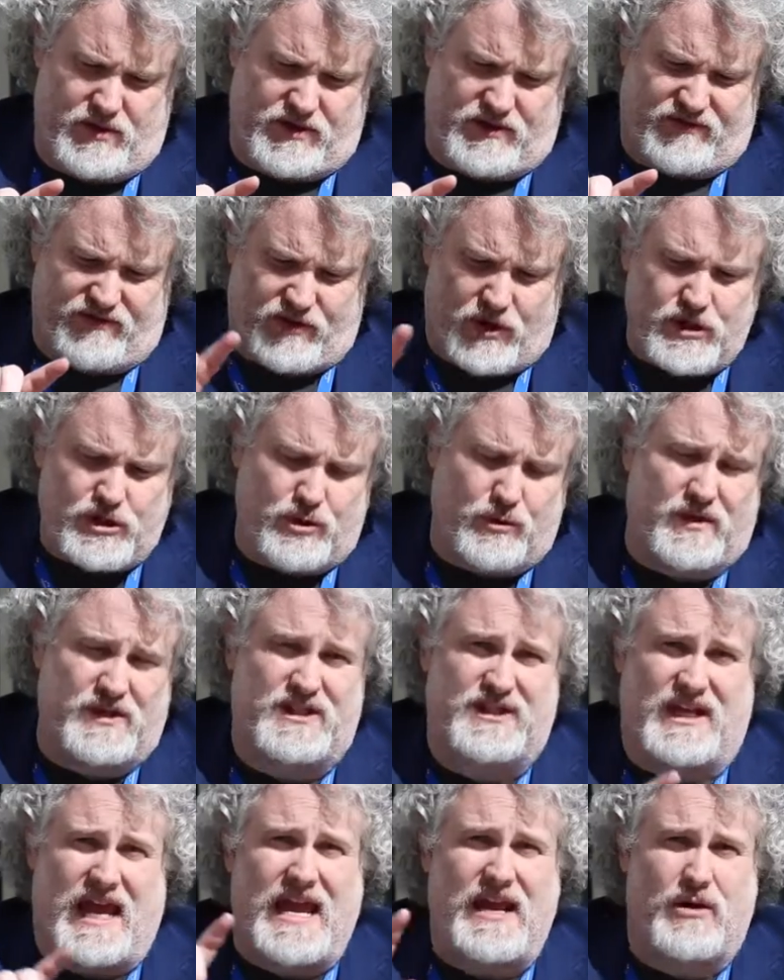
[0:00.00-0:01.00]
virtuous
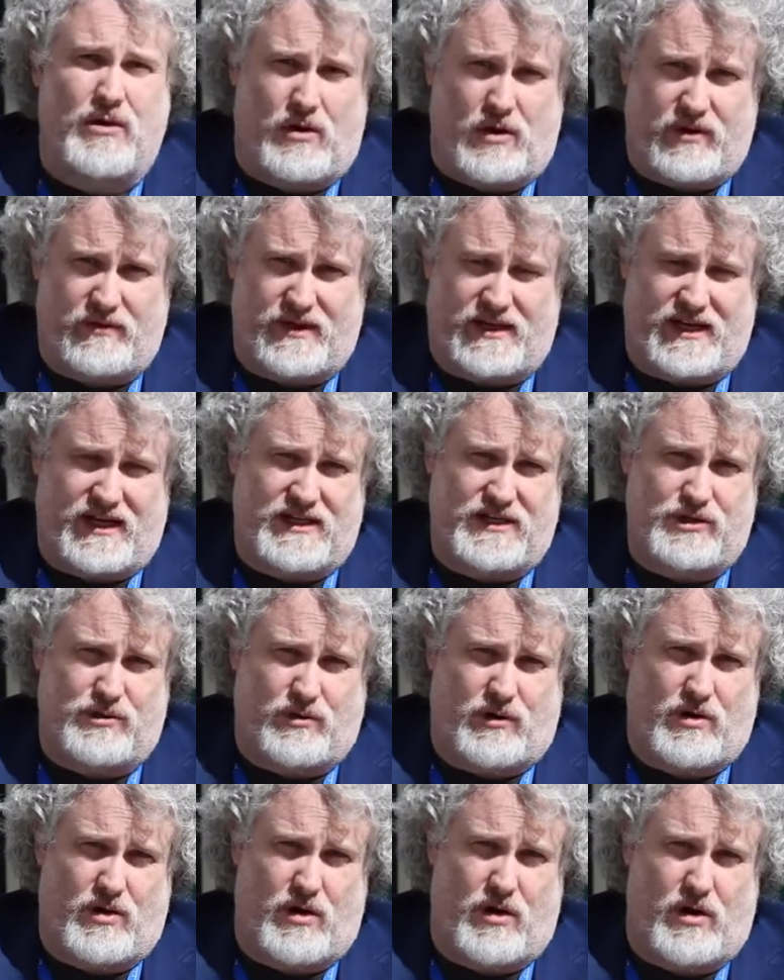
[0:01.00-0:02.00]
cycle that needs to
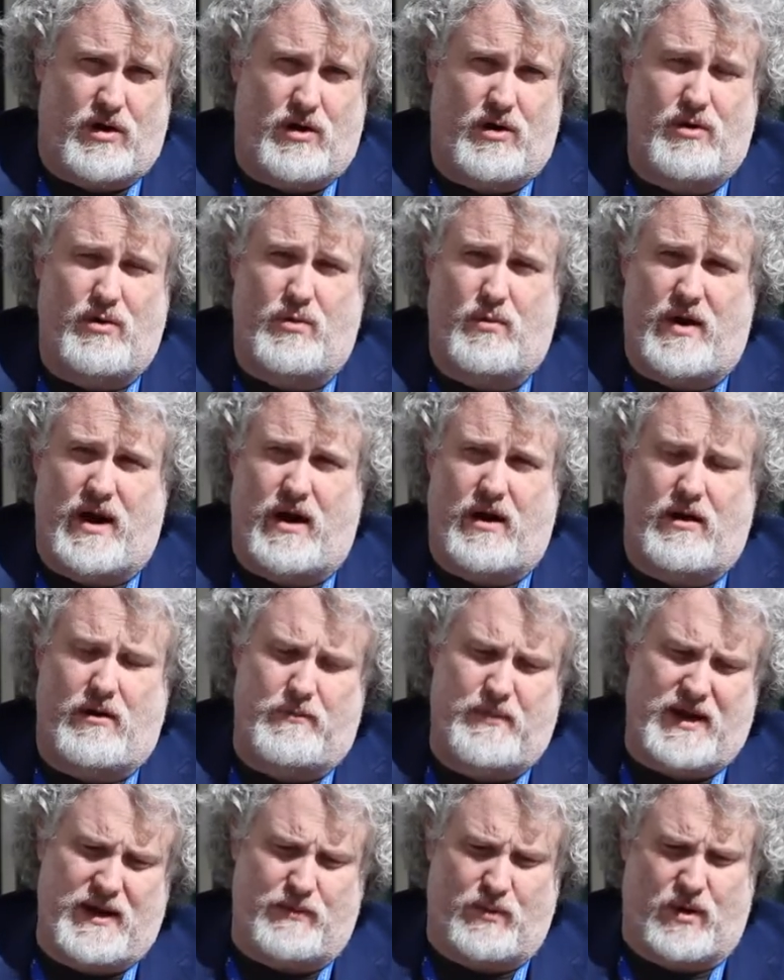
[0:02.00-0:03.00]
occur where
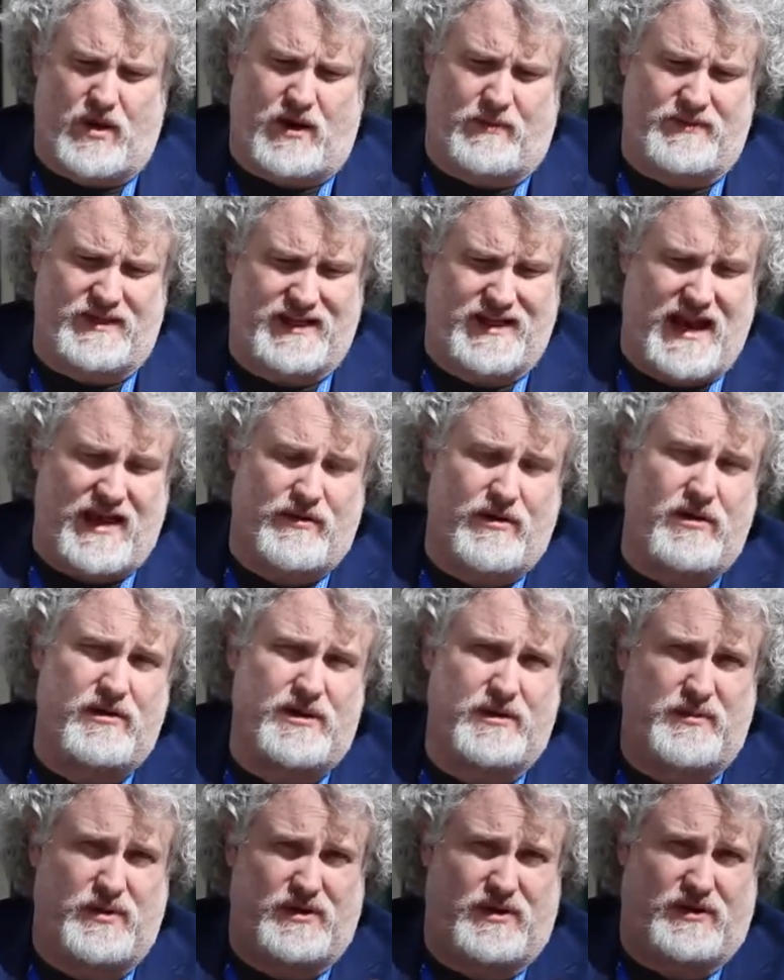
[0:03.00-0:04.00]
people come together
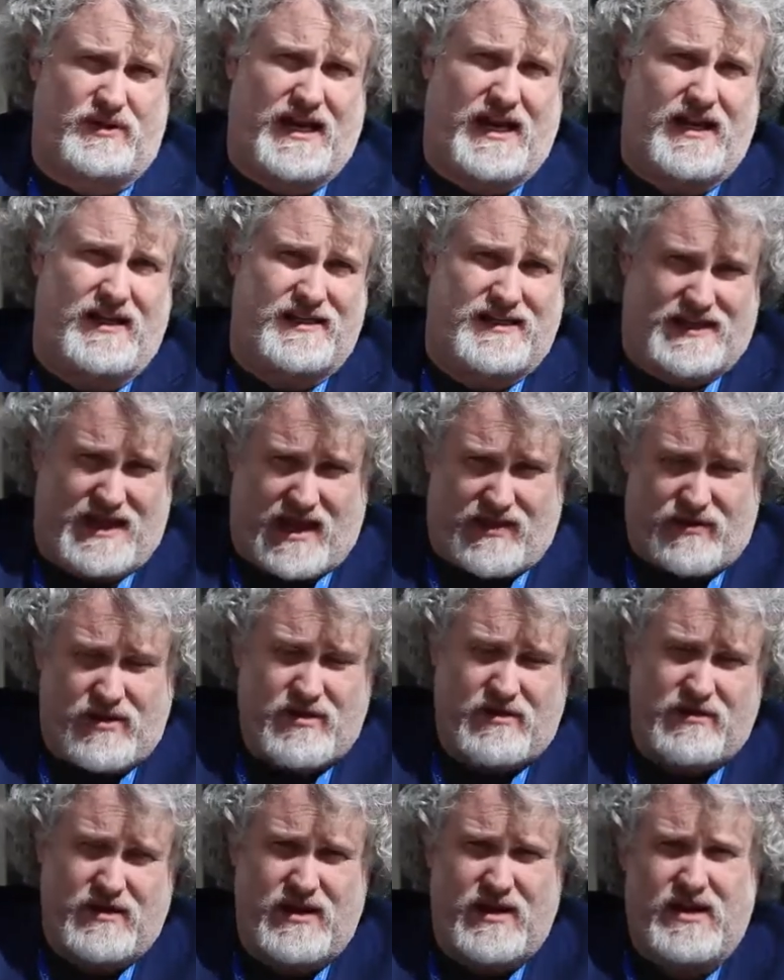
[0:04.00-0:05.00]
to put their data
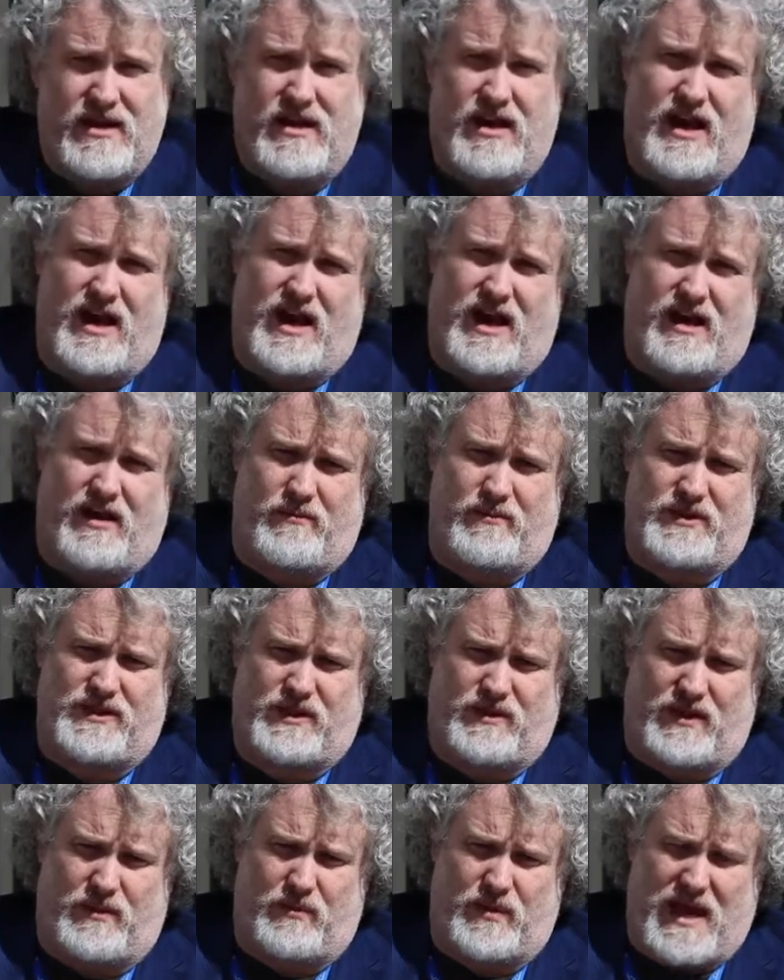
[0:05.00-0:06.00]
together,
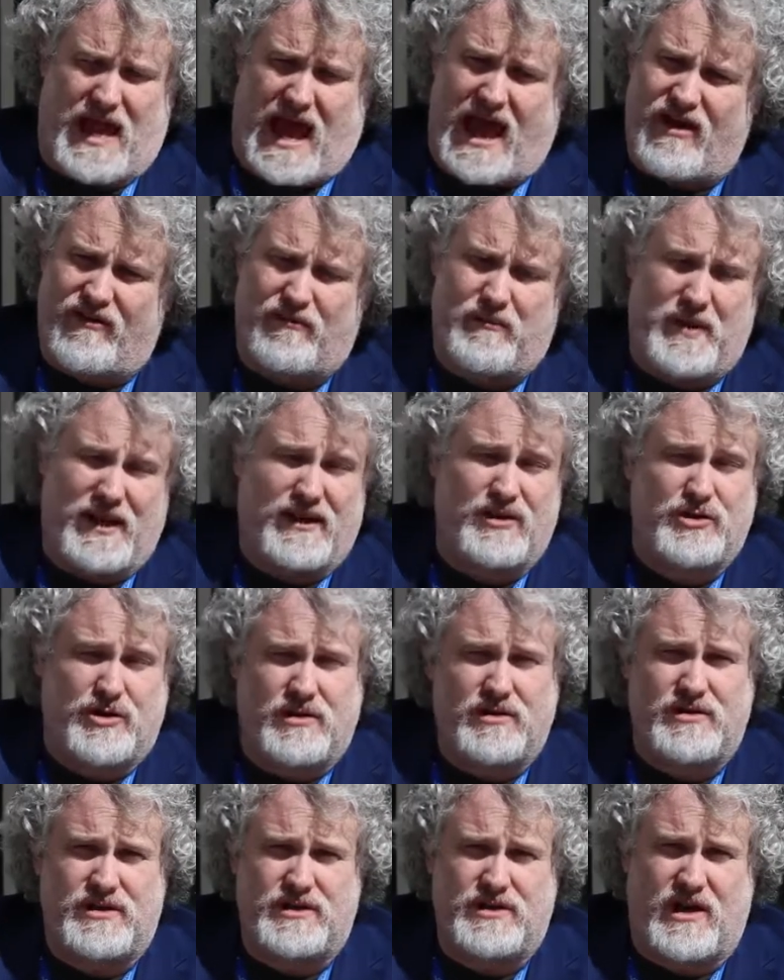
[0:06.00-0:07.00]
so that we have
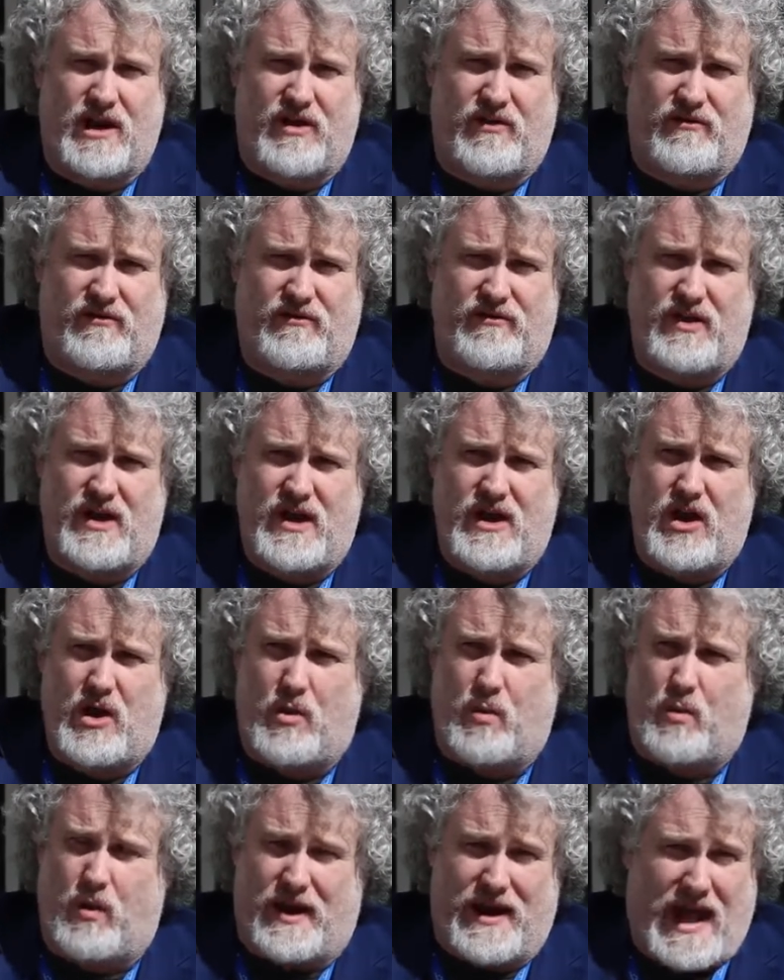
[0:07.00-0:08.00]
pictures of
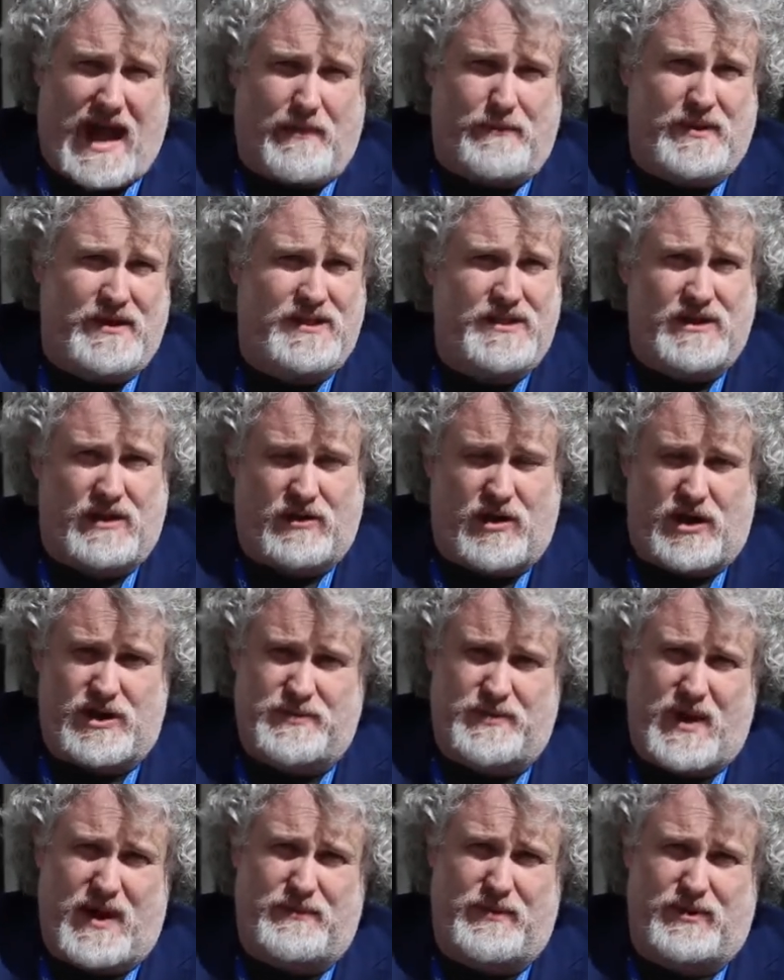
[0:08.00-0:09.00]
what happens to
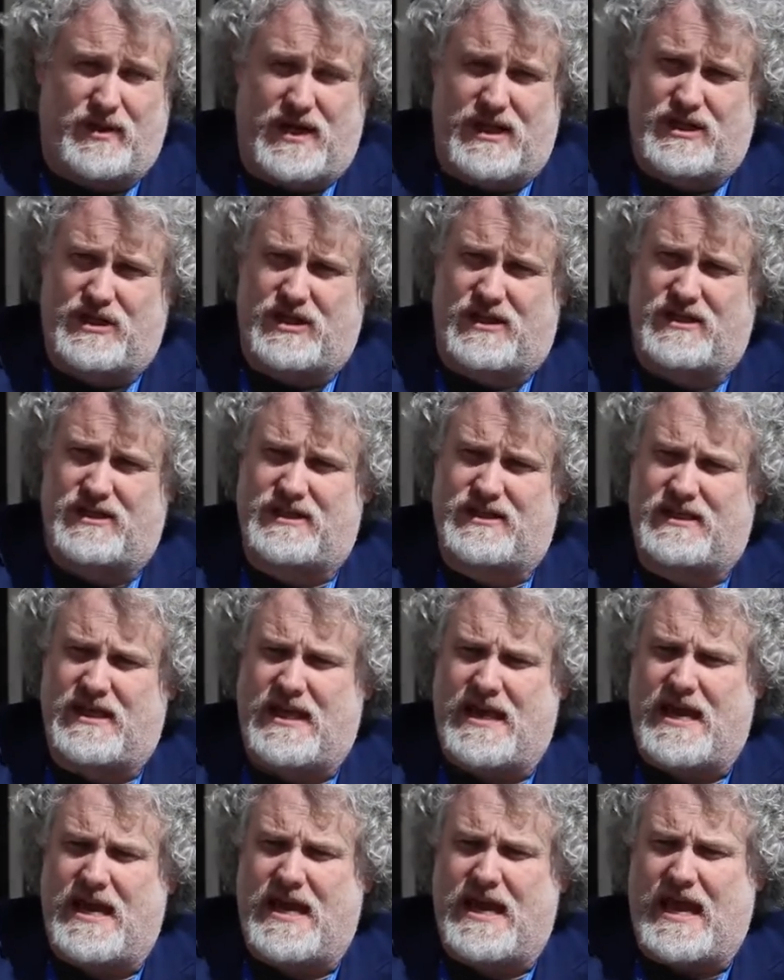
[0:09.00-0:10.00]
large populations.
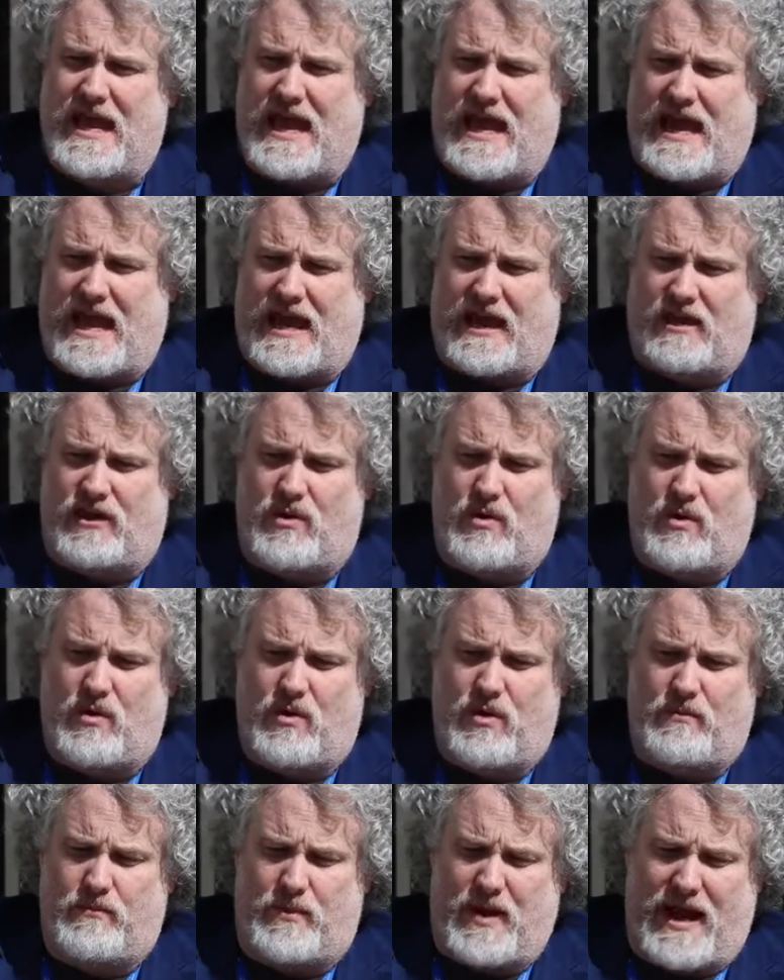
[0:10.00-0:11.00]
And
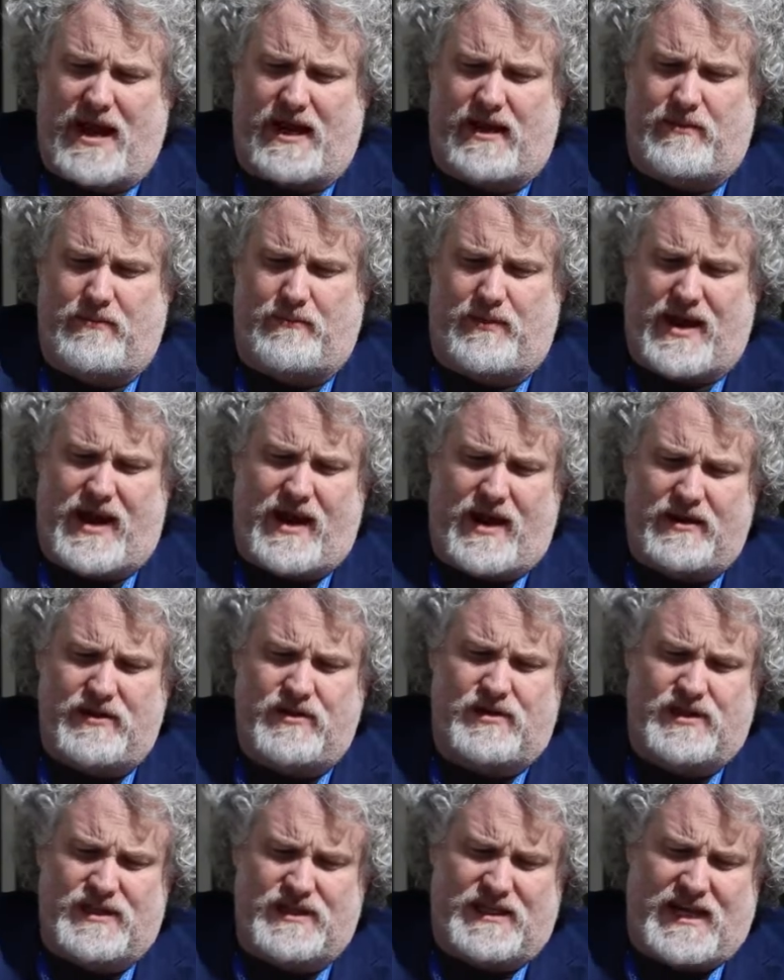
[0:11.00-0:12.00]
by
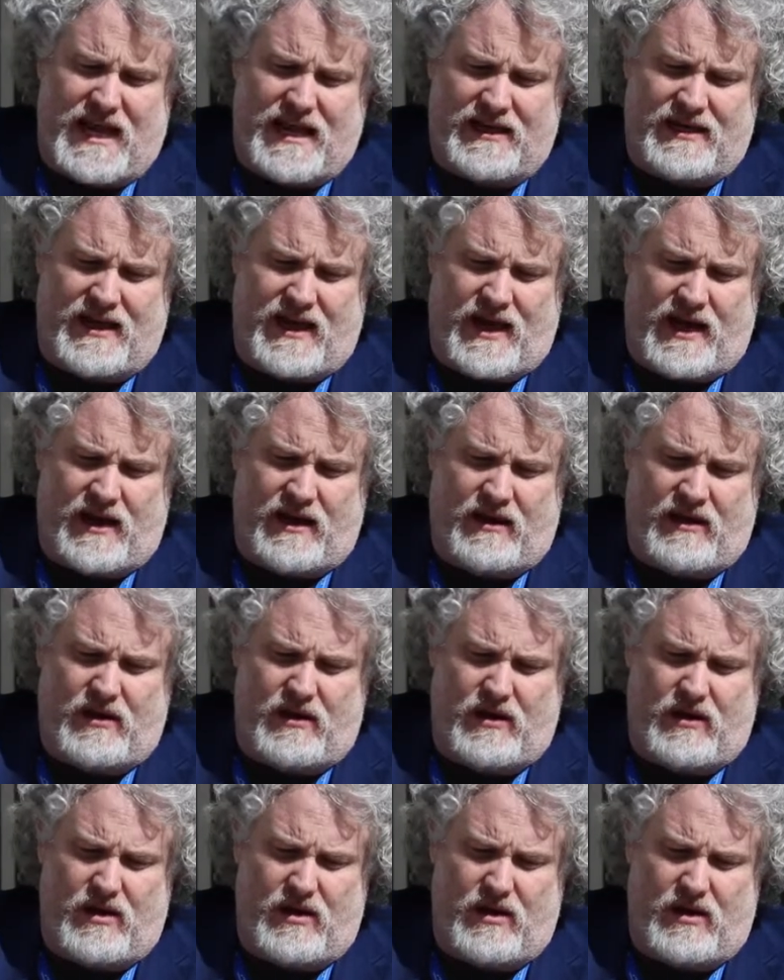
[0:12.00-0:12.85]
understanding